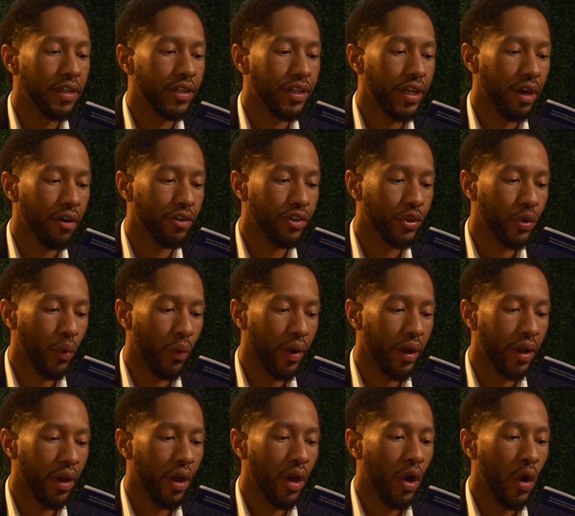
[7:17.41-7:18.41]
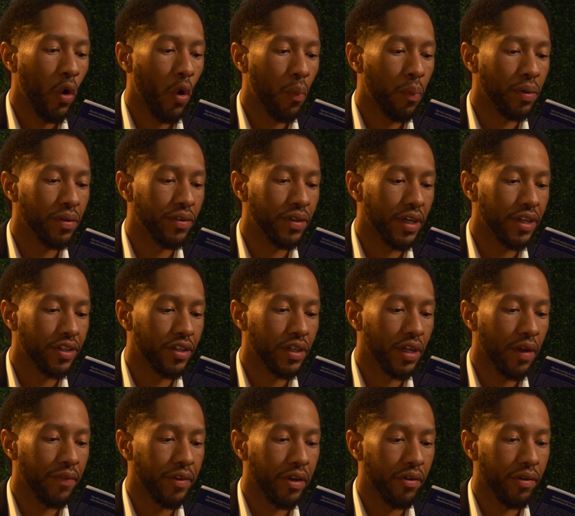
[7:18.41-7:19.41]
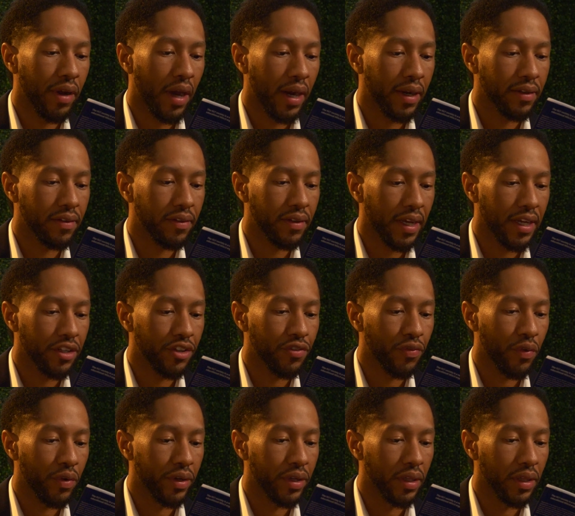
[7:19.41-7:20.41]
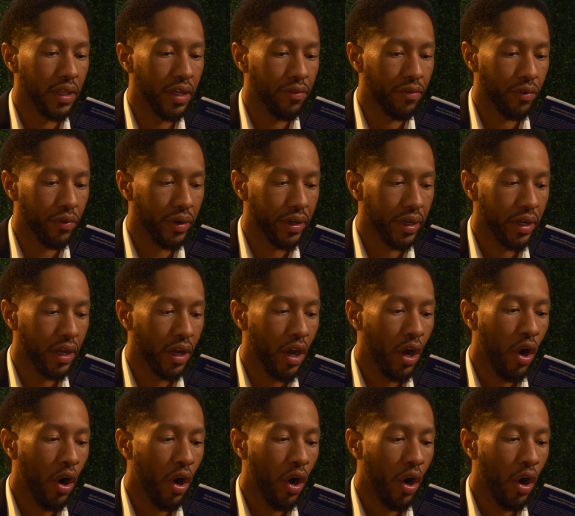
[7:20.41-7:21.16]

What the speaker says: territory, or possession of the United States for delivery